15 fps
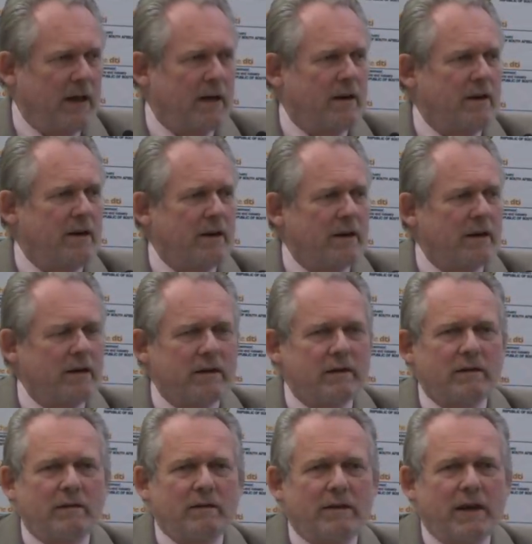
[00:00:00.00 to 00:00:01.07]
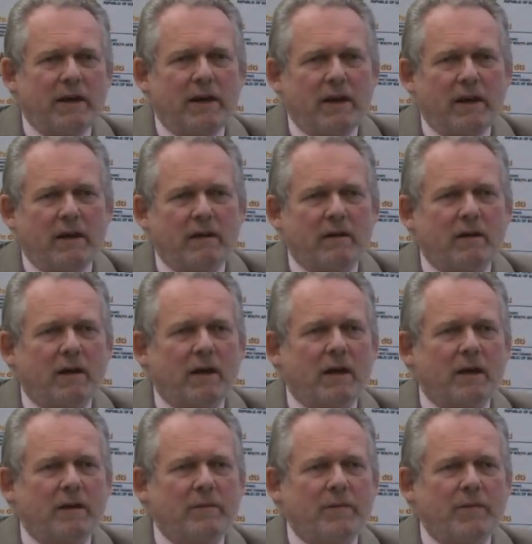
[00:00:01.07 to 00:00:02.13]
And uh, they,
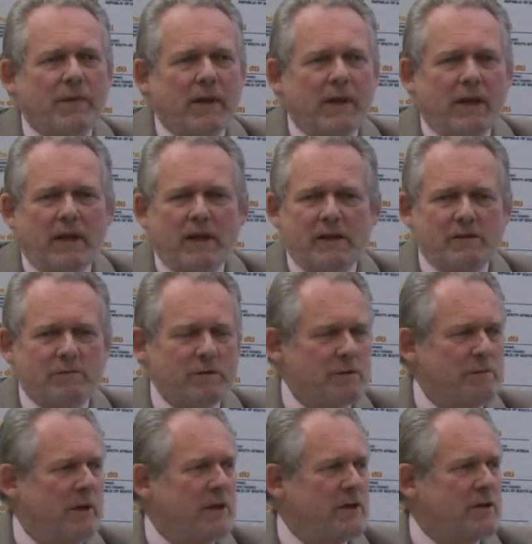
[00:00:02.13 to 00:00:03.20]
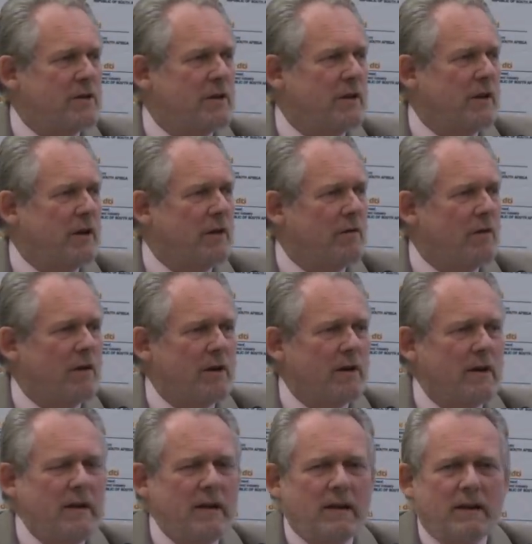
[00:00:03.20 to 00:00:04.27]
um, as was mentioned earlier
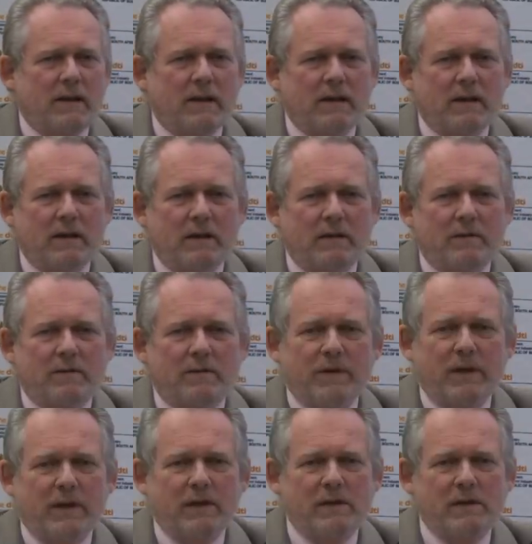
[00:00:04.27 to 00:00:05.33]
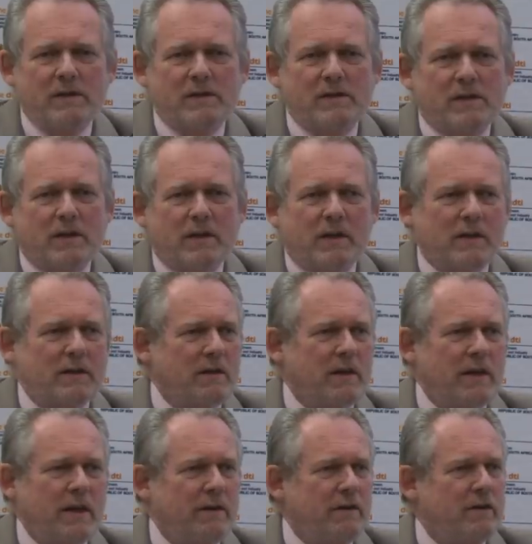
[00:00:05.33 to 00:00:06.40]
on, there is a
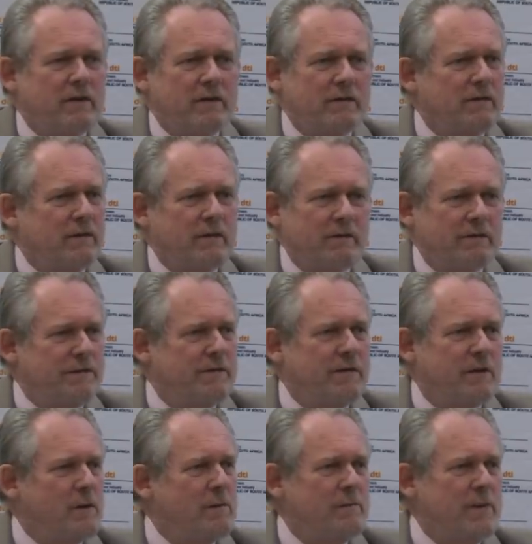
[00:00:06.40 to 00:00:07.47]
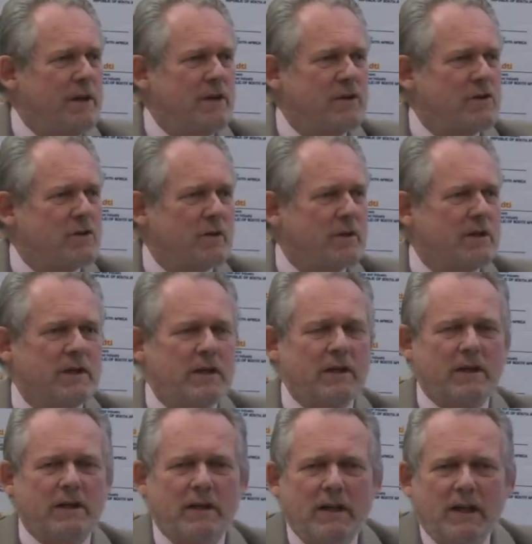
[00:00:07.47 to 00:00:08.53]
film being shot
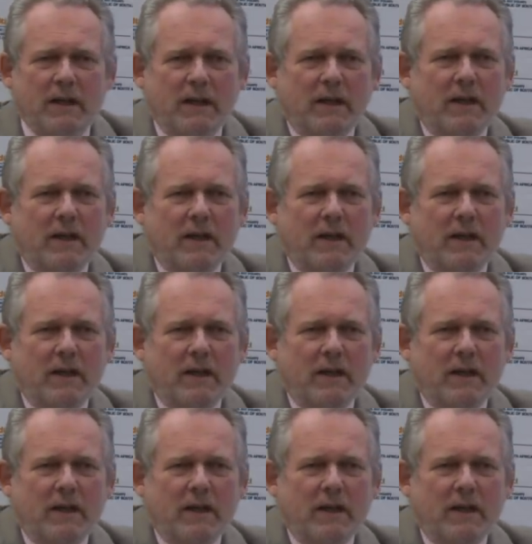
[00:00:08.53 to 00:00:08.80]
here